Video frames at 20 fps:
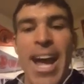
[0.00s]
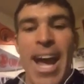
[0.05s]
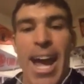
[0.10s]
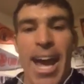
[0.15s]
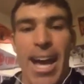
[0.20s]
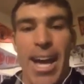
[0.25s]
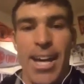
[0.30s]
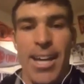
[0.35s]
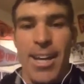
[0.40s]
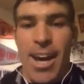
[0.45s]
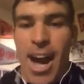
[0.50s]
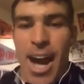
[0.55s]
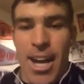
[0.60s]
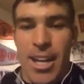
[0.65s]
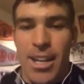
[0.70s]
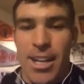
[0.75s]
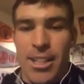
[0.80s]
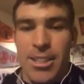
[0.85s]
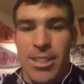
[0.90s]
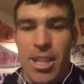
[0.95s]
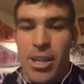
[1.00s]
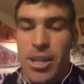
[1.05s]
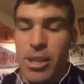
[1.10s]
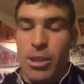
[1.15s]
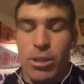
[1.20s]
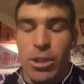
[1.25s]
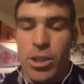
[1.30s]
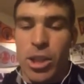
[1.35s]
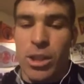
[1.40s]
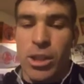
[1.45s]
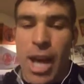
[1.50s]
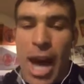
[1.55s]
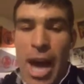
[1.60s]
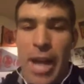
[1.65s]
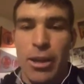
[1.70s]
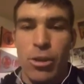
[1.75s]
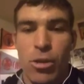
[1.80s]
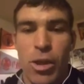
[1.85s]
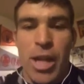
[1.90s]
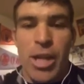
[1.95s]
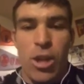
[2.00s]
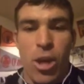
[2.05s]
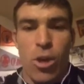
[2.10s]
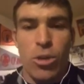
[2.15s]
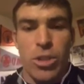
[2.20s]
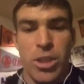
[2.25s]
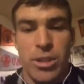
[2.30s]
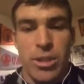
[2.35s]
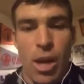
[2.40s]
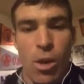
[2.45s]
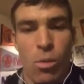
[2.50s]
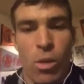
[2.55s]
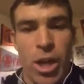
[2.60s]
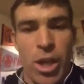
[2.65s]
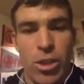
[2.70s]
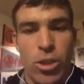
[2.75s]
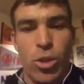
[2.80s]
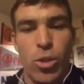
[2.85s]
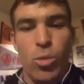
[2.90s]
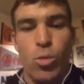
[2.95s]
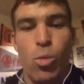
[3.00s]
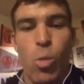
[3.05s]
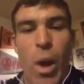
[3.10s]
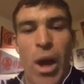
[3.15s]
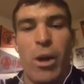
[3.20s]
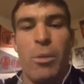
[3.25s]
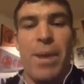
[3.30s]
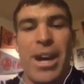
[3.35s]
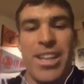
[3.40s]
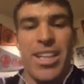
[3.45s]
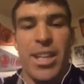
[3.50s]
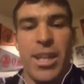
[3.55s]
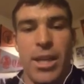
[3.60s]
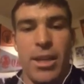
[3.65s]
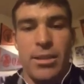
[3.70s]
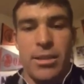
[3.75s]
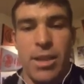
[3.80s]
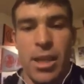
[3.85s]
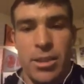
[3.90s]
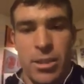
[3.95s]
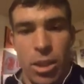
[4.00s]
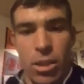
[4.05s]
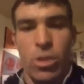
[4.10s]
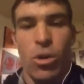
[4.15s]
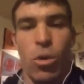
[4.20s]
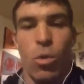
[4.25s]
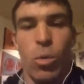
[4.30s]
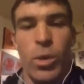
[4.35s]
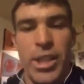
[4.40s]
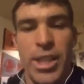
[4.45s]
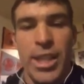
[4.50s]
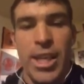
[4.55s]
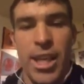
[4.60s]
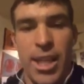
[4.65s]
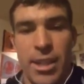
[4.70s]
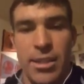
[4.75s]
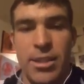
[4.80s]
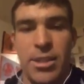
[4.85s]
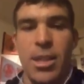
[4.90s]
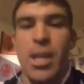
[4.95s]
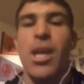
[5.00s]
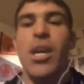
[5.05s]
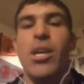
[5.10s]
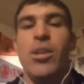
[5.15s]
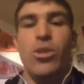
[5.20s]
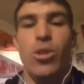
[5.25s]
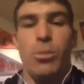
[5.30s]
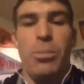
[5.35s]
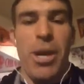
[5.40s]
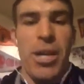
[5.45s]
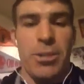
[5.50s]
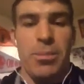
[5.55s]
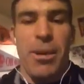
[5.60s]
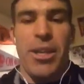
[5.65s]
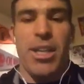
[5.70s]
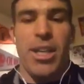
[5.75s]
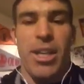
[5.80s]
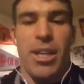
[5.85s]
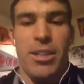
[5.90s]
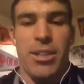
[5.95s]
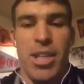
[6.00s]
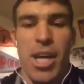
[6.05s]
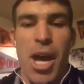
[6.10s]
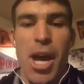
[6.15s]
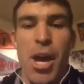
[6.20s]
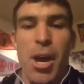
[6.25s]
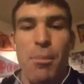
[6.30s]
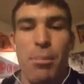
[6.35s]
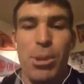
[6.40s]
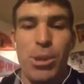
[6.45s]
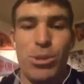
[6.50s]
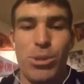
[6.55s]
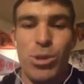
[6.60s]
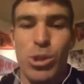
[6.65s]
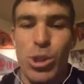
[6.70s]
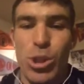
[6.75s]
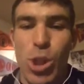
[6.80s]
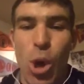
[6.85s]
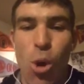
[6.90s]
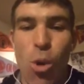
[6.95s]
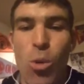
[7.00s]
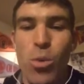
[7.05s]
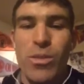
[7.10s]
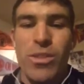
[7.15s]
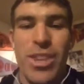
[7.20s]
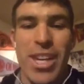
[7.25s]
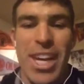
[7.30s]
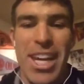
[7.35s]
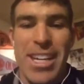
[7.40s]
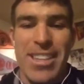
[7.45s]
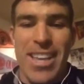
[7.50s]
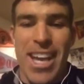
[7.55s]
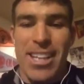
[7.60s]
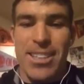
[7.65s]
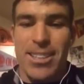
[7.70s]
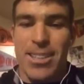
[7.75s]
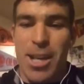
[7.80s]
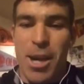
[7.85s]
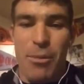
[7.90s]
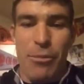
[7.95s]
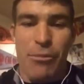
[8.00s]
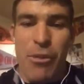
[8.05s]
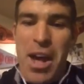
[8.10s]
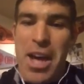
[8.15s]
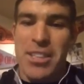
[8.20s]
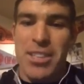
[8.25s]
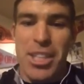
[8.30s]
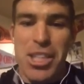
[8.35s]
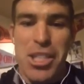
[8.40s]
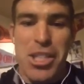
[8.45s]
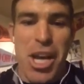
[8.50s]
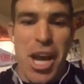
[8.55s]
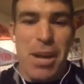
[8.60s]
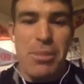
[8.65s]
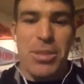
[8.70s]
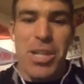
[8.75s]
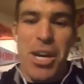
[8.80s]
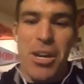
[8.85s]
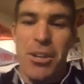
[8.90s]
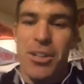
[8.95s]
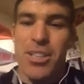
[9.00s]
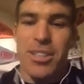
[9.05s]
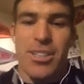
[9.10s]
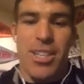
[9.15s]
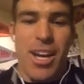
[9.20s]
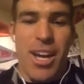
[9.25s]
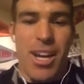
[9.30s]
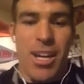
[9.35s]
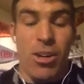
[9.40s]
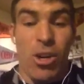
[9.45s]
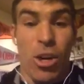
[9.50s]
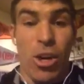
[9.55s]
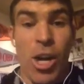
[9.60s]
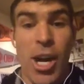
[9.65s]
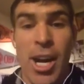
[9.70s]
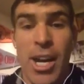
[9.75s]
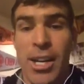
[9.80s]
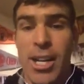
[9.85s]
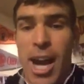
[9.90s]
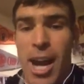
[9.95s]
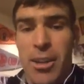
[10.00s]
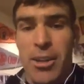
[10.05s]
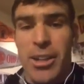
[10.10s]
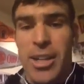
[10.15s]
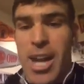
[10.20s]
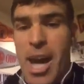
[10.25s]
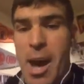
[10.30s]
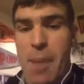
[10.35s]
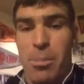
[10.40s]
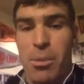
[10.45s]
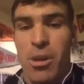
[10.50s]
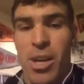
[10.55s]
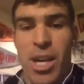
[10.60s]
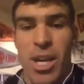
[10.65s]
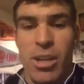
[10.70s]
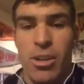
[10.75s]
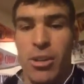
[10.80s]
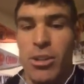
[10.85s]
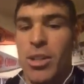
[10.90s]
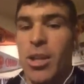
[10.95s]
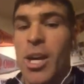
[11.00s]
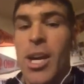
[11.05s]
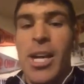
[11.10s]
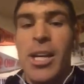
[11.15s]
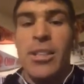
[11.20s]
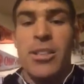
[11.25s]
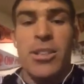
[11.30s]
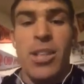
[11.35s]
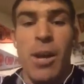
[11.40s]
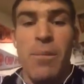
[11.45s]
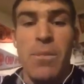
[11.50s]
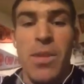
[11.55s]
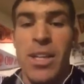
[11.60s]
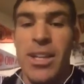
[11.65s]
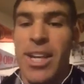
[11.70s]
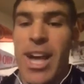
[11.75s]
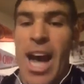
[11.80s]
And I tell you, there's a lot of great coaches that want to do well by the kids. That's our goal. Win the kids. Do best by the kids. But don't think that some fancy James Harrison or Colin Kaepernick or something